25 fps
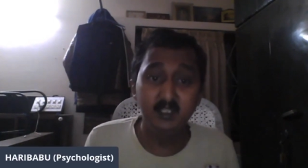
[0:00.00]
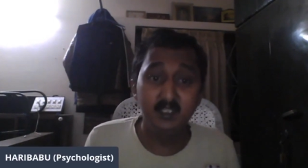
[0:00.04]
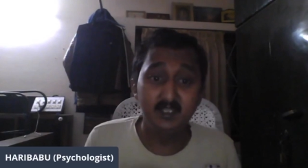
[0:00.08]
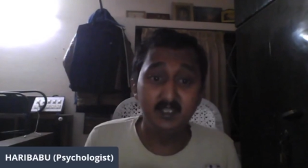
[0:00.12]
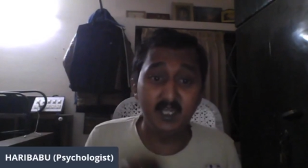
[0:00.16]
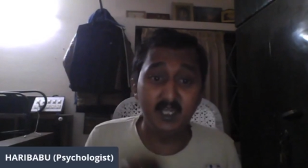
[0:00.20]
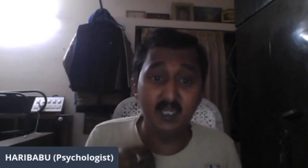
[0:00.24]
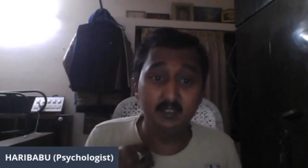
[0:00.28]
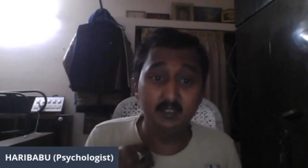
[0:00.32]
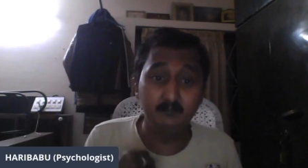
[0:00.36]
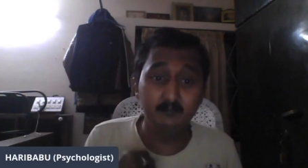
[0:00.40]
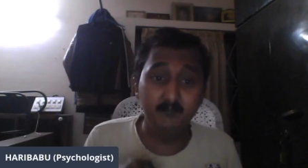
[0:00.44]

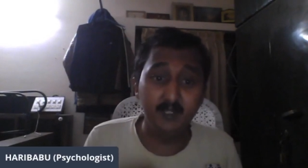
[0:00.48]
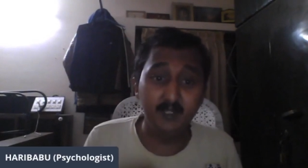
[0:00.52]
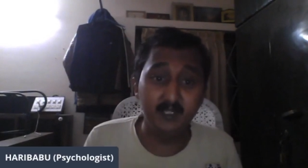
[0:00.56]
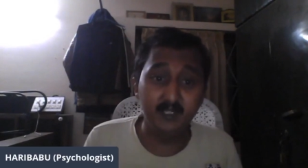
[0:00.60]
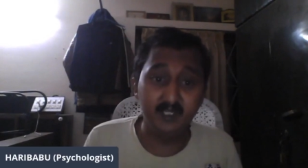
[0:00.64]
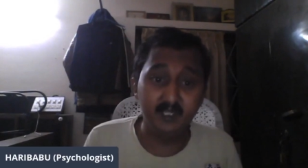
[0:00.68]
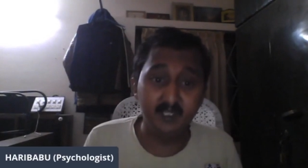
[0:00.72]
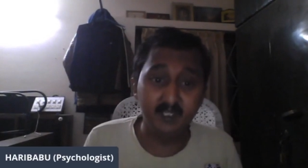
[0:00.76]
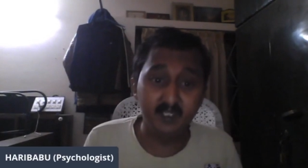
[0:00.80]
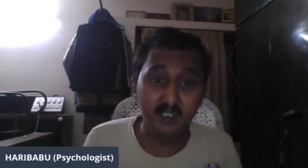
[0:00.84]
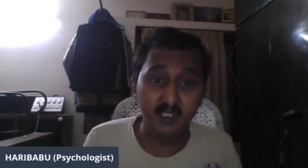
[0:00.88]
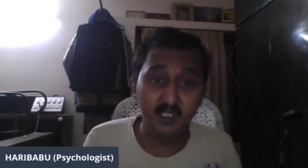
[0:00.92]
that may
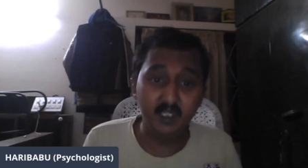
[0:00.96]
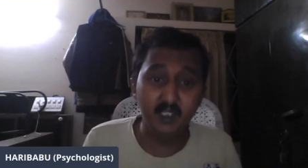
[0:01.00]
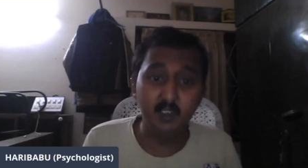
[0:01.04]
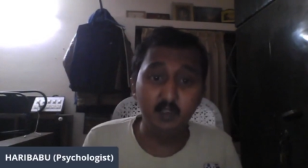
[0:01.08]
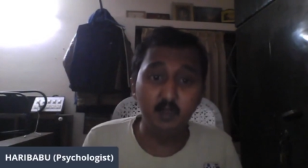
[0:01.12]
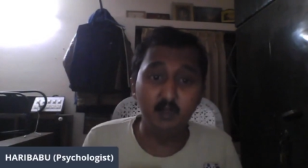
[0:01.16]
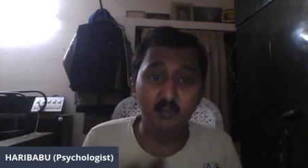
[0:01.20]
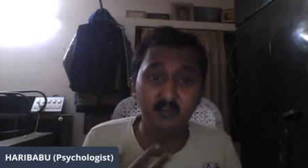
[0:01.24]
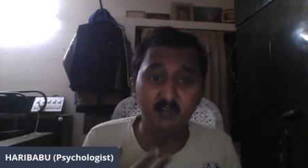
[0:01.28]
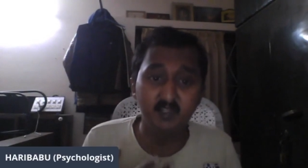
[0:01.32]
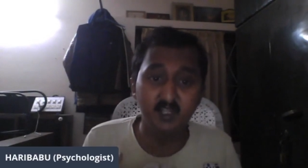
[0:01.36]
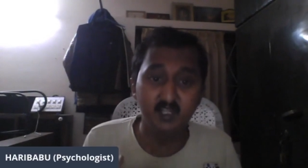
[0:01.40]
trigger
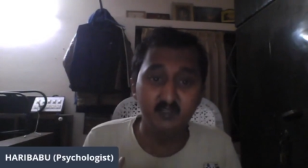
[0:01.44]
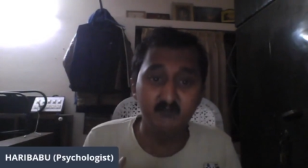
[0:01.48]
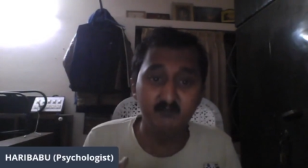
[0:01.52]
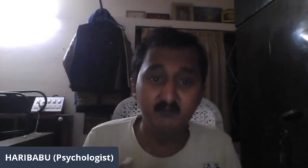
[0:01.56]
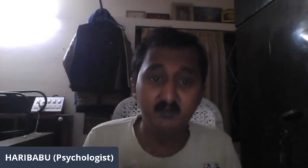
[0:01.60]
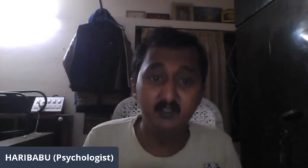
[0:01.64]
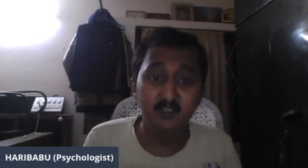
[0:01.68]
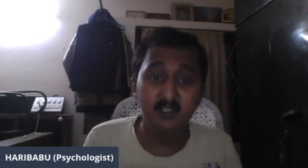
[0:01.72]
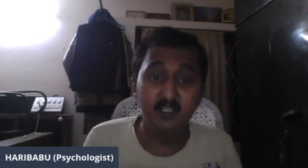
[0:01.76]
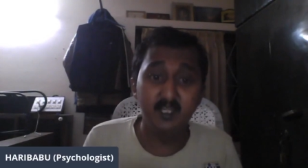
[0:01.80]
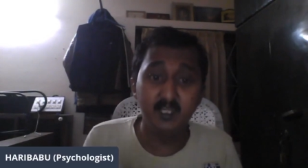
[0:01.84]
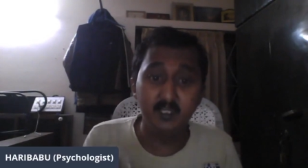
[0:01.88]
yourself
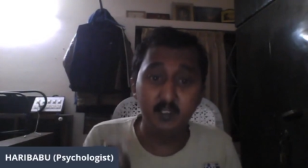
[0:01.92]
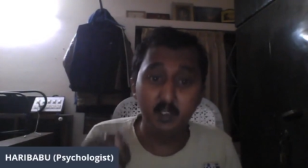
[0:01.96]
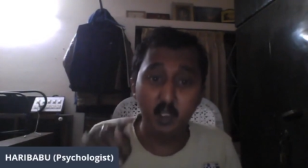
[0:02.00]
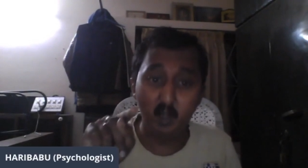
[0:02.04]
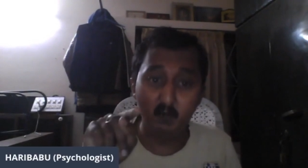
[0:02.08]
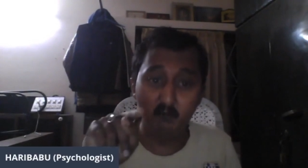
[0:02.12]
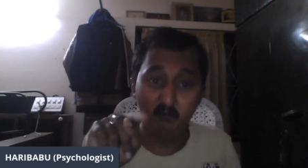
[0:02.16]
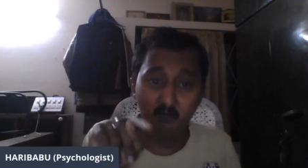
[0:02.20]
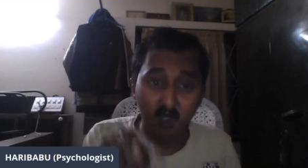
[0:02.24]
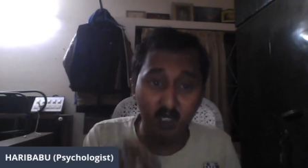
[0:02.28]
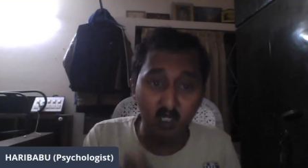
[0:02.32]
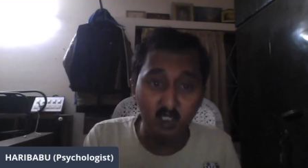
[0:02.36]
that you
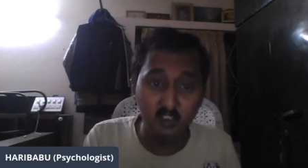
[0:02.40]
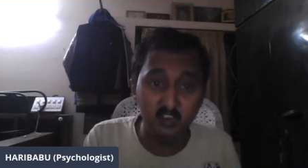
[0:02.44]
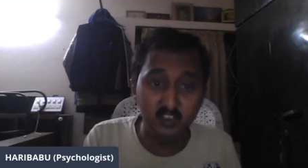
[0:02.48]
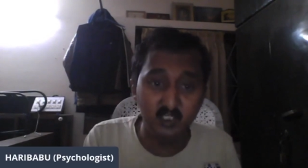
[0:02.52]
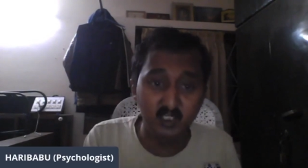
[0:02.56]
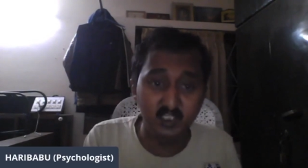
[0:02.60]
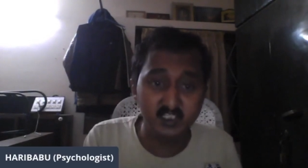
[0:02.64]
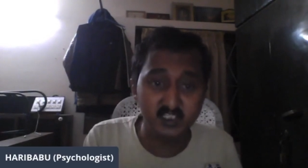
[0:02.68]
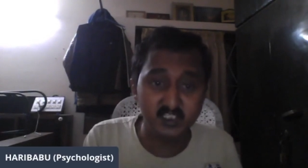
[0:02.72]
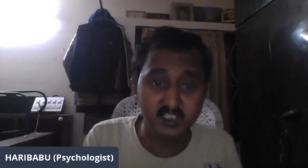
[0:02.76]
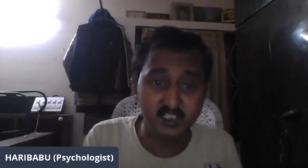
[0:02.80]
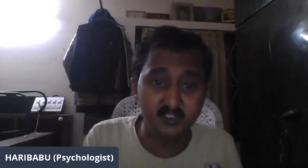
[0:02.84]
have not
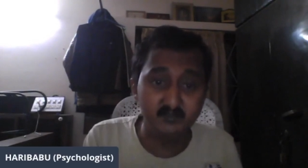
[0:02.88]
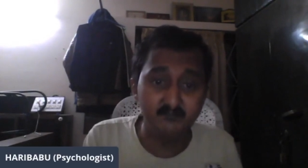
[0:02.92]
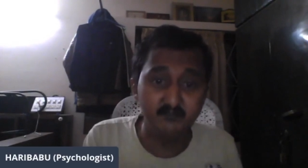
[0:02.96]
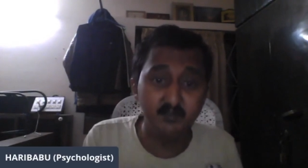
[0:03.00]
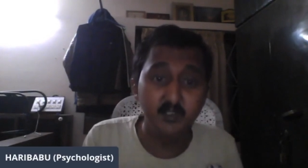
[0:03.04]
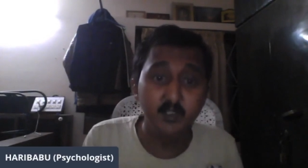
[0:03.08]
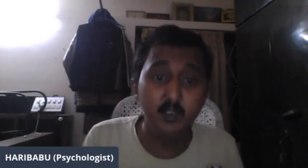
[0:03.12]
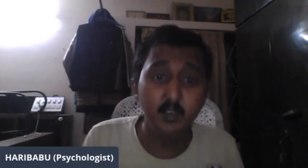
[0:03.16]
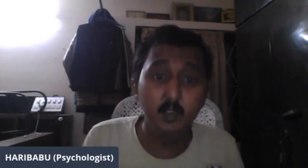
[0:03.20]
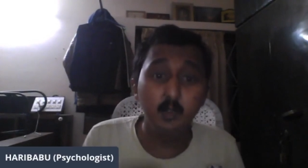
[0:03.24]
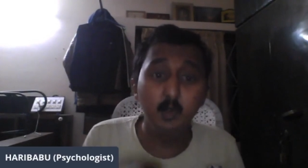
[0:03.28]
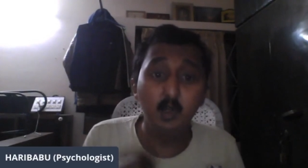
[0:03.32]
achieved.
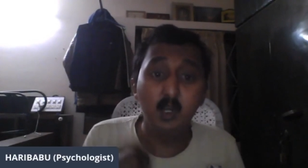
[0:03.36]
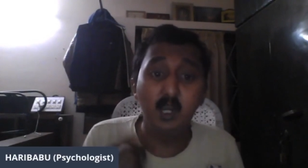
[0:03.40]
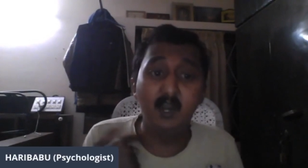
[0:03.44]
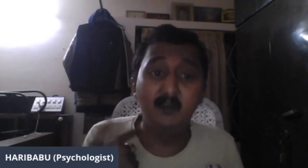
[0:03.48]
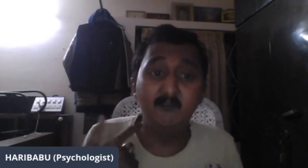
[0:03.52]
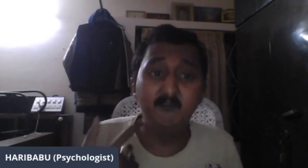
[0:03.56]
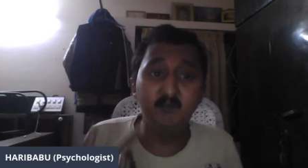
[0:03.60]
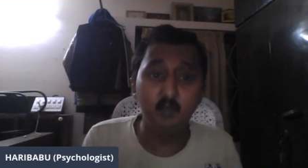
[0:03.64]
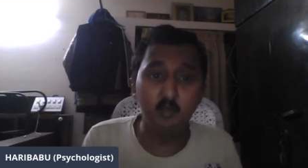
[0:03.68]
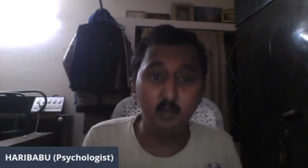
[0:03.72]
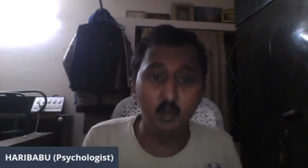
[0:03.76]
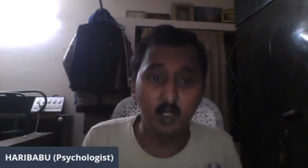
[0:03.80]
You
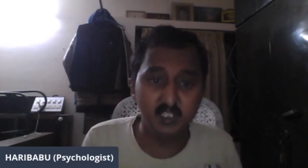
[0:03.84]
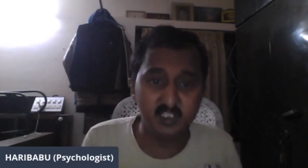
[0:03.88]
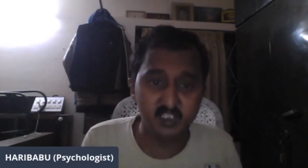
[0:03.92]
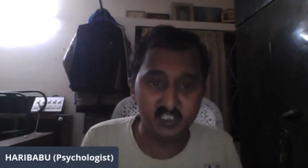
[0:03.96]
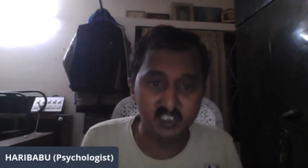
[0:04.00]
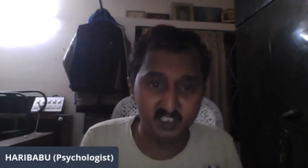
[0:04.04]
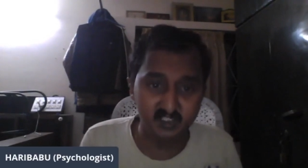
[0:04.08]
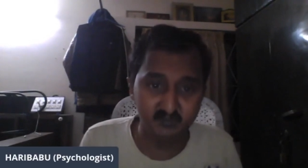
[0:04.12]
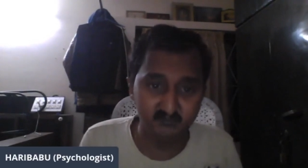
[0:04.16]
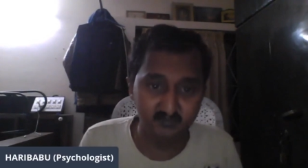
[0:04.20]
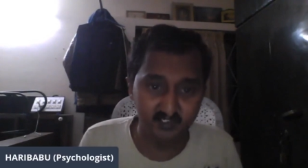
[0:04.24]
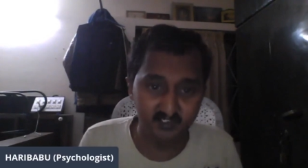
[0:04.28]
have to
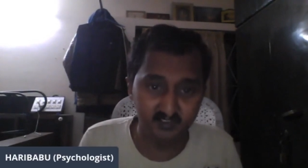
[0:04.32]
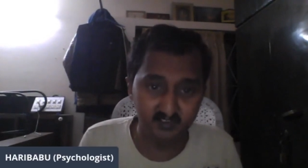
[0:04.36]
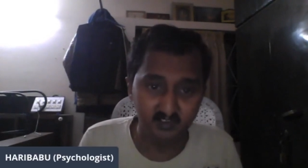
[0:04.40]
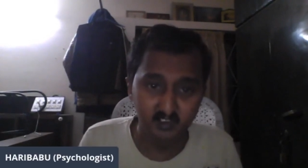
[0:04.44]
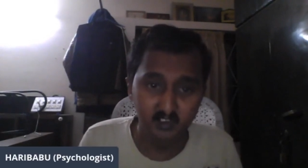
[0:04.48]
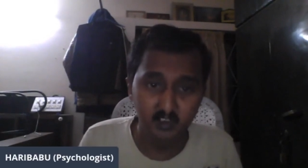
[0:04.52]
achieve it.